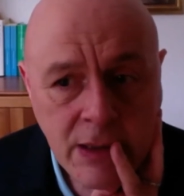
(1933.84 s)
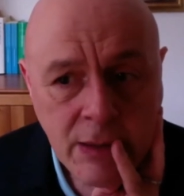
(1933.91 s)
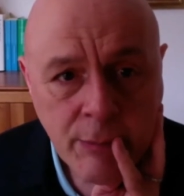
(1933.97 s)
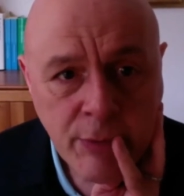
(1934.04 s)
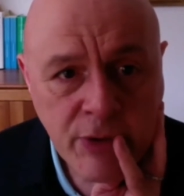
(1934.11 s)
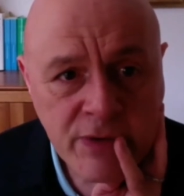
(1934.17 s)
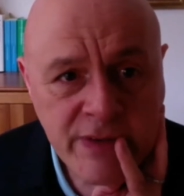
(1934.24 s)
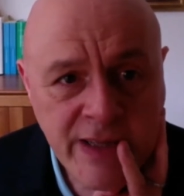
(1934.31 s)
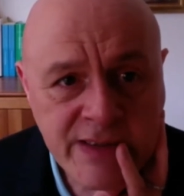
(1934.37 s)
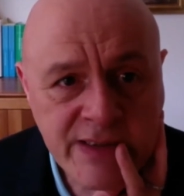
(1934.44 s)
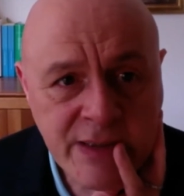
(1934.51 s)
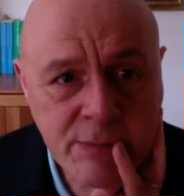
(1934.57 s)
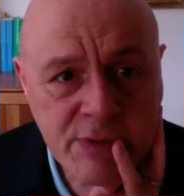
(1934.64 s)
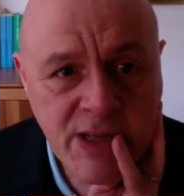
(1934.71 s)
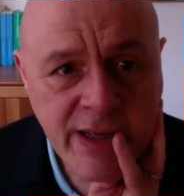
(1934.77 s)
because I think that
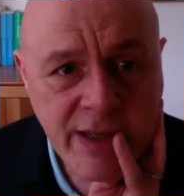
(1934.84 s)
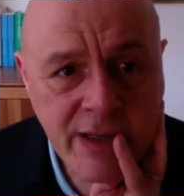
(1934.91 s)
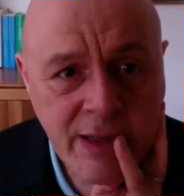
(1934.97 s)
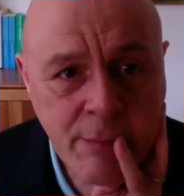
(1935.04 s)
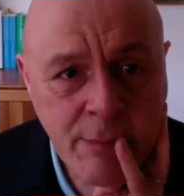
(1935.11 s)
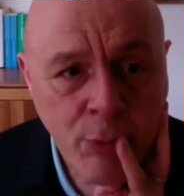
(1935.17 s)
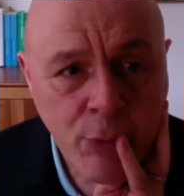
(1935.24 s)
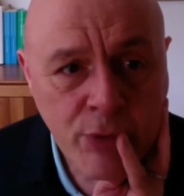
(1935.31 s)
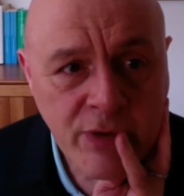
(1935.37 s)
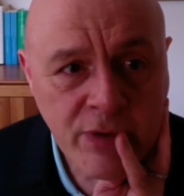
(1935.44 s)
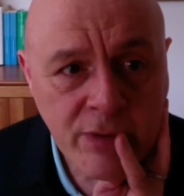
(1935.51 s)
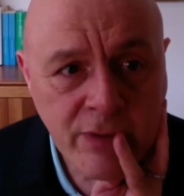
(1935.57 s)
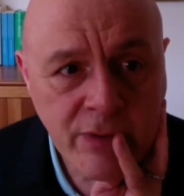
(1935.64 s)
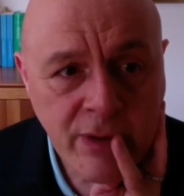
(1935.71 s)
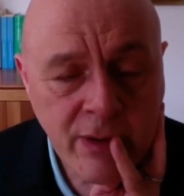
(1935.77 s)
seems like an
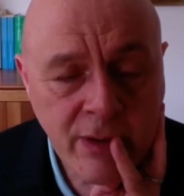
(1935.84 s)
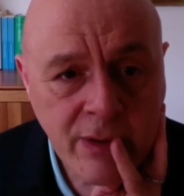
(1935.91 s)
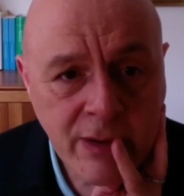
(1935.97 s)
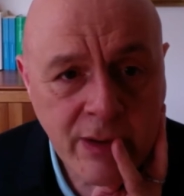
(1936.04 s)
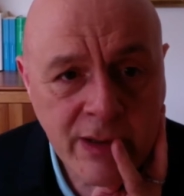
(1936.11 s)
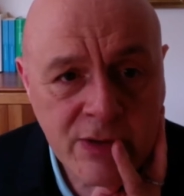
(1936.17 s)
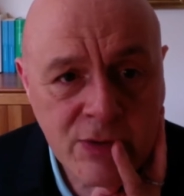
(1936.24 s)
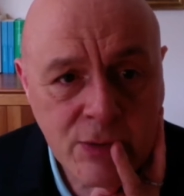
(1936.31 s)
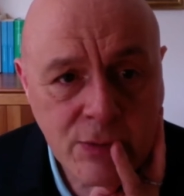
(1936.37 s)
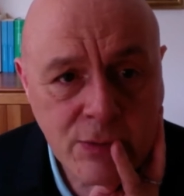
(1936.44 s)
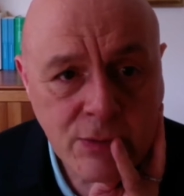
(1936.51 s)
important issue.